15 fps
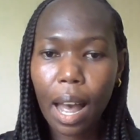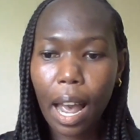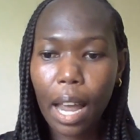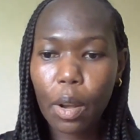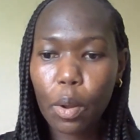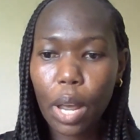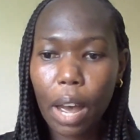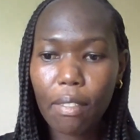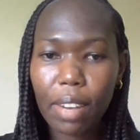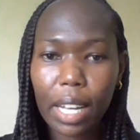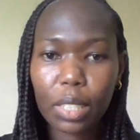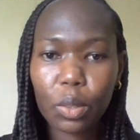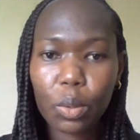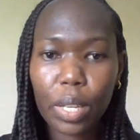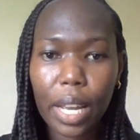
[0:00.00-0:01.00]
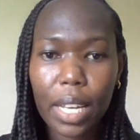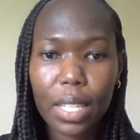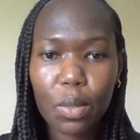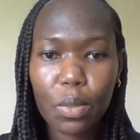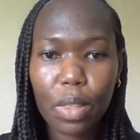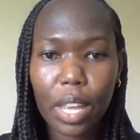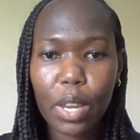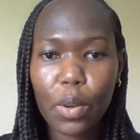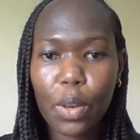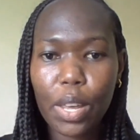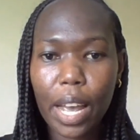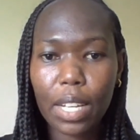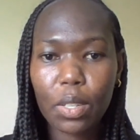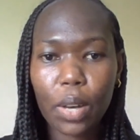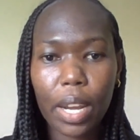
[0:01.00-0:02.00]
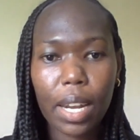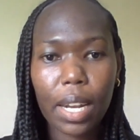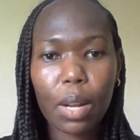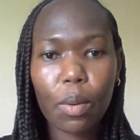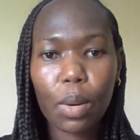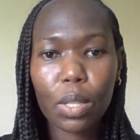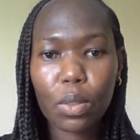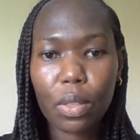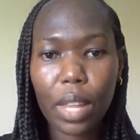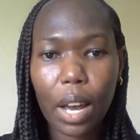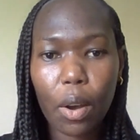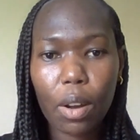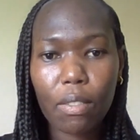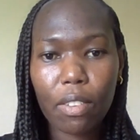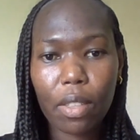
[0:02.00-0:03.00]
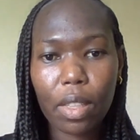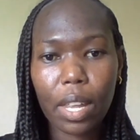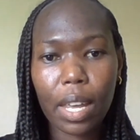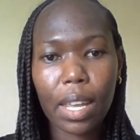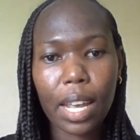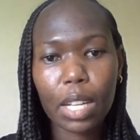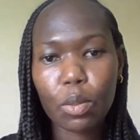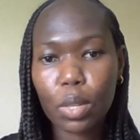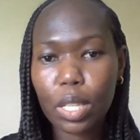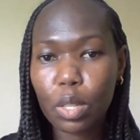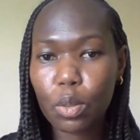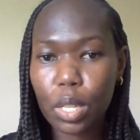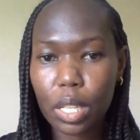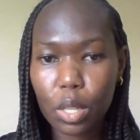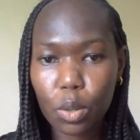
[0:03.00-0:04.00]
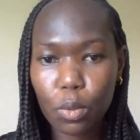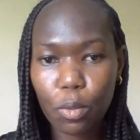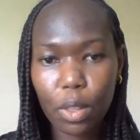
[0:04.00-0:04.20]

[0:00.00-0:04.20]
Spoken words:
I know you have like 2 days to the new year, so I really want to thank God for the year 2022,